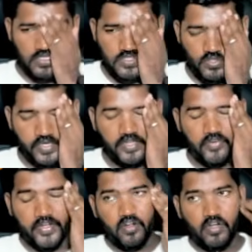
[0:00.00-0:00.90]
So in a
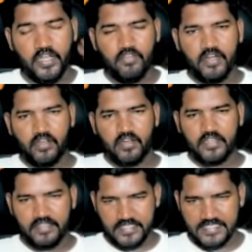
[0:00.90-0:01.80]
return on equity, in
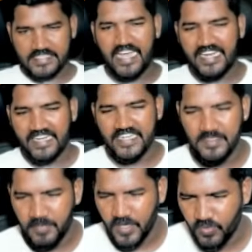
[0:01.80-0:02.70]
this calculation
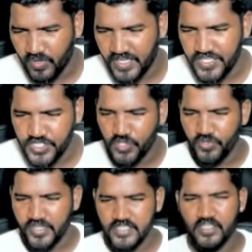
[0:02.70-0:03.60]
part, only issue
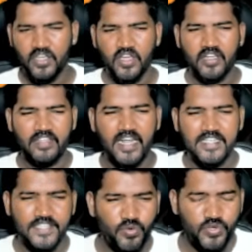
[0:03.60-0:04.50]
is they're
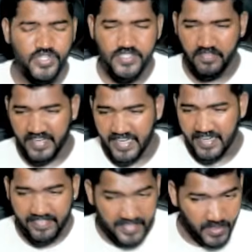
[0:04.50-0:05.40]
asking questions are very
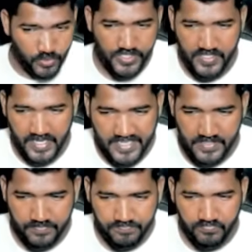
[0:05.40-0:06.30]
lengthy questions, guys.
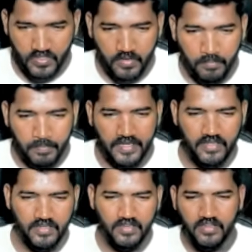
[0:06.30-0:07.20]
But
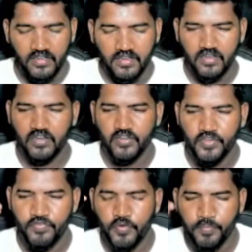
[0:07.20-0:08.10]

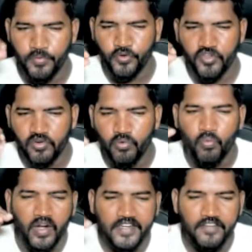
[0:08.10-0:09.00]
if you procure
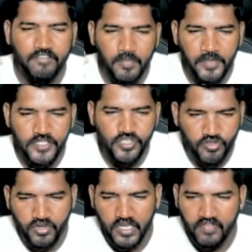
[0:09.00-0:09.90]
what information you
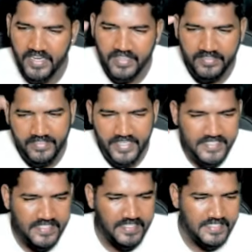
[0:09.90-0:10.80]
required, that
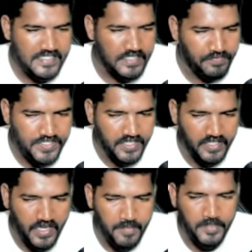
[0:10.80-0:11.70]
is sufficient
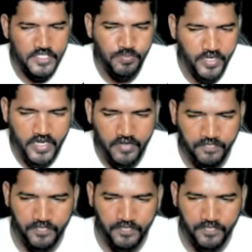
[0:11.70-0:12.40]
and much more enough.